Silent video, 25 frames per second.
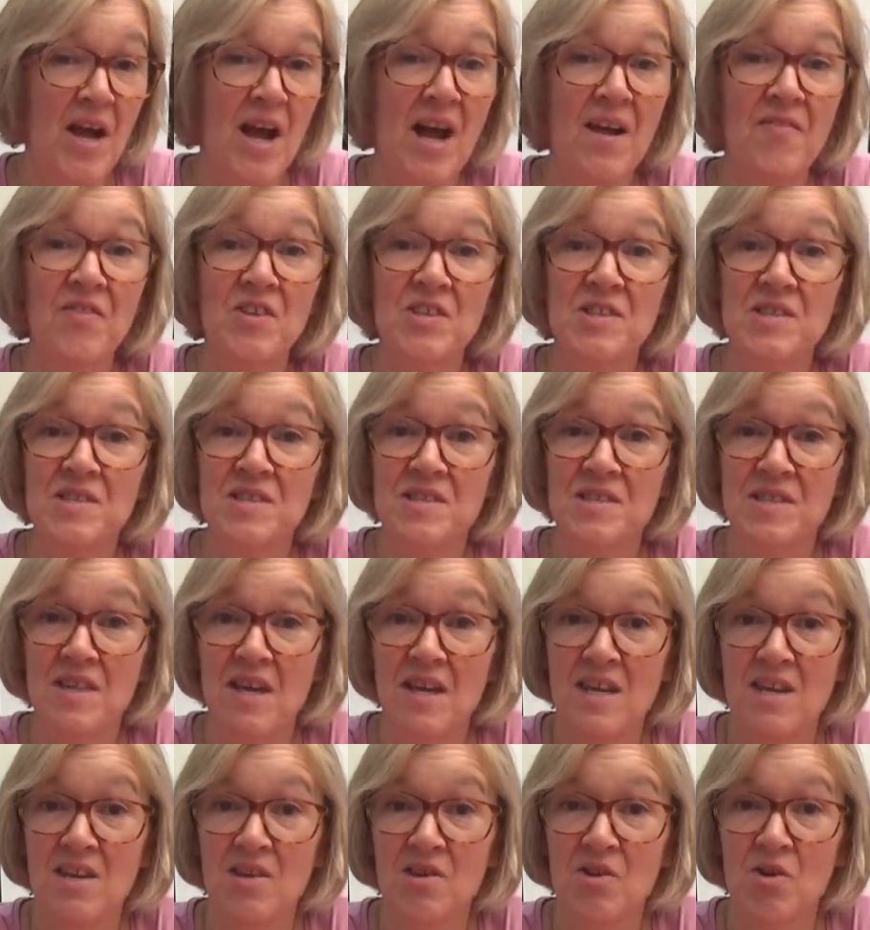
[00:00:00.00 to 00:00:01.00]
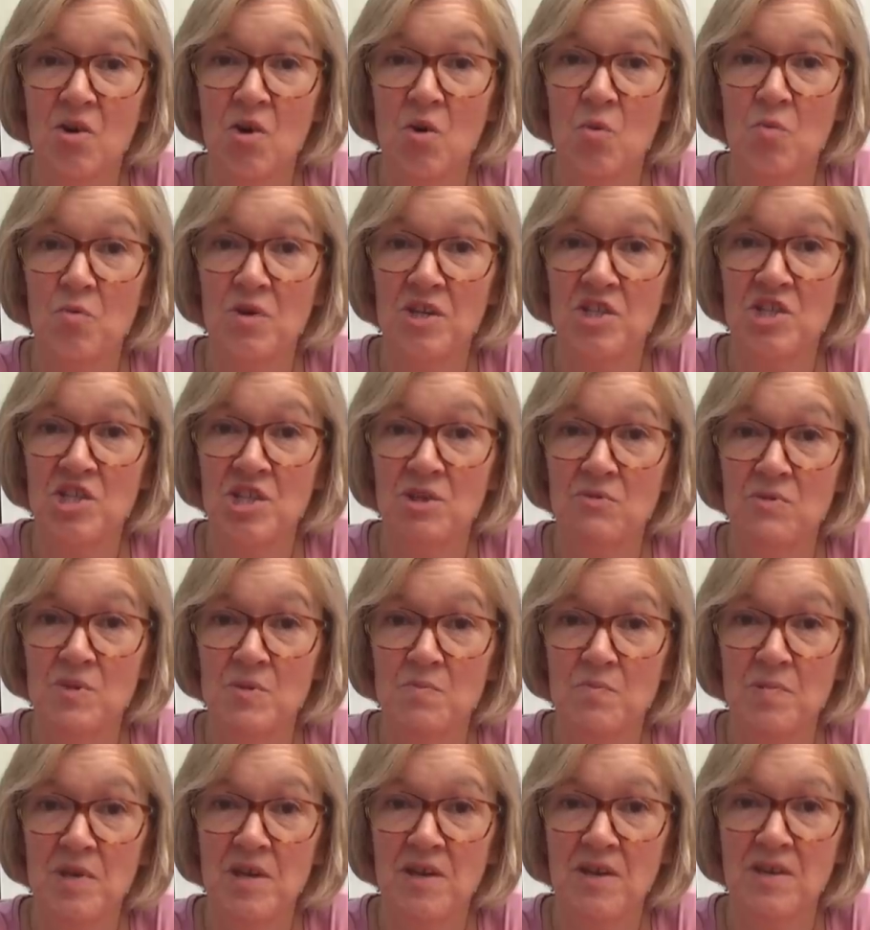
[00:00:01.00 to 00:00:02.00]
and the stake on which she
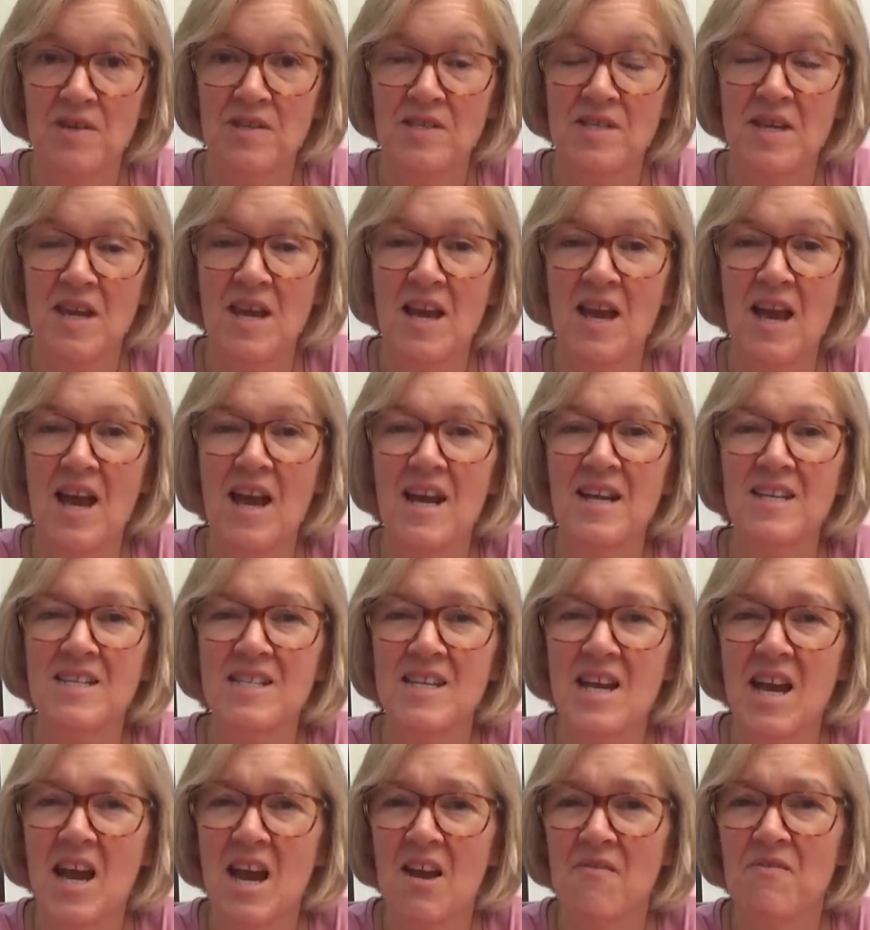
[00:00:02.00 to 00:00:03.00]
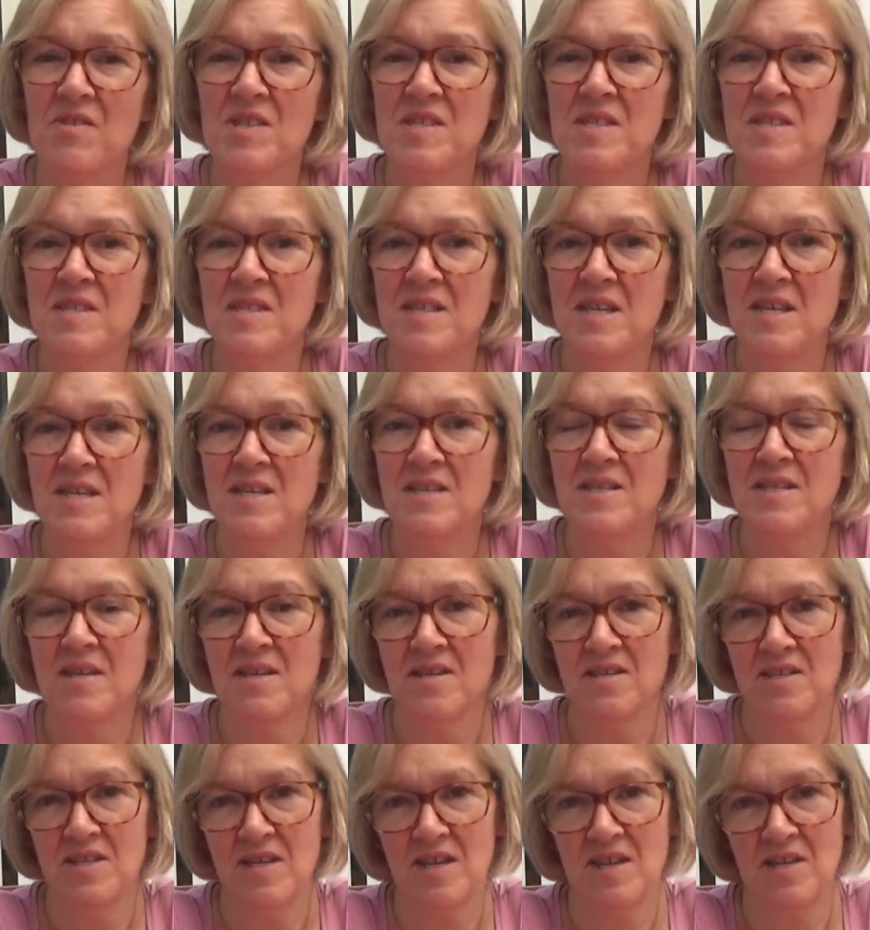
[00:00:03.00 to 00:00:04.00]
was burnt had to have a seat
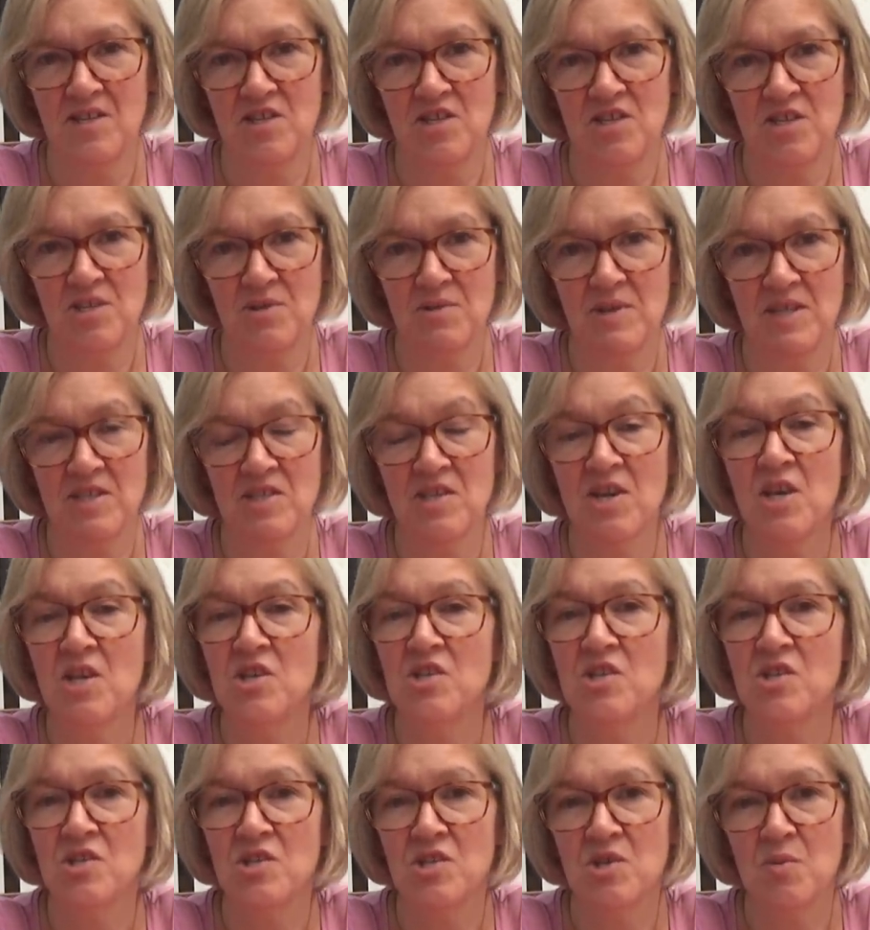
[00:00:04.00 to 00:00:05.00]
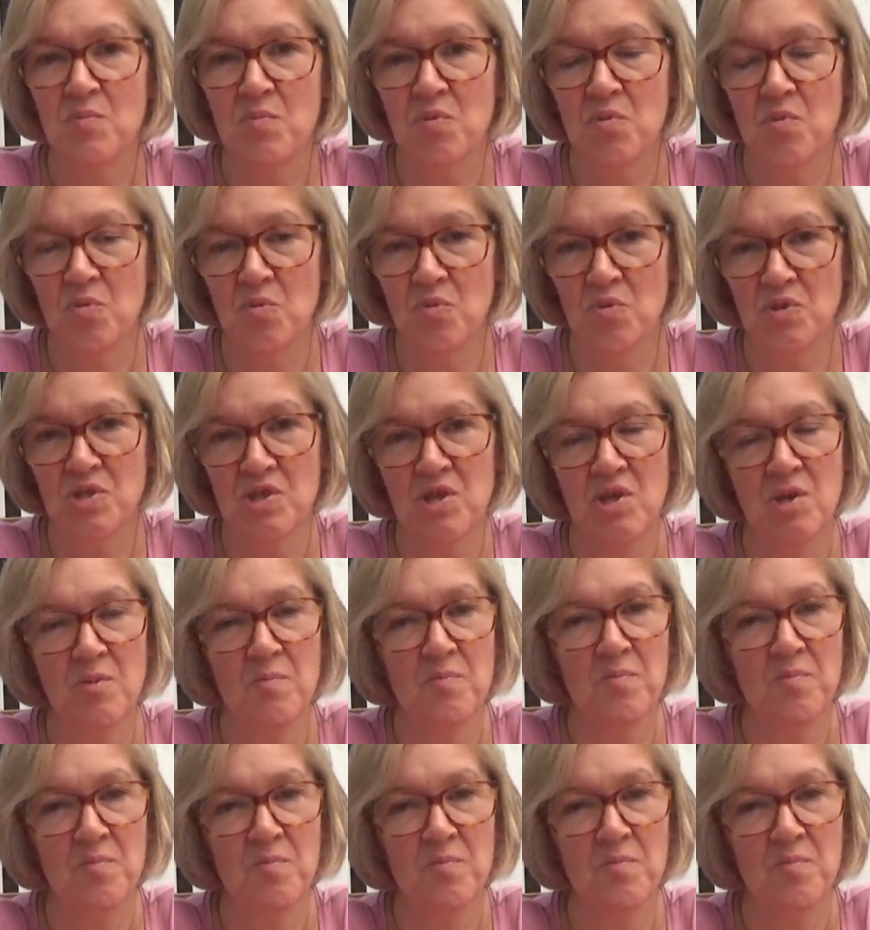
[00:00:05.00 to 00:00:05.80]
attached to it to support her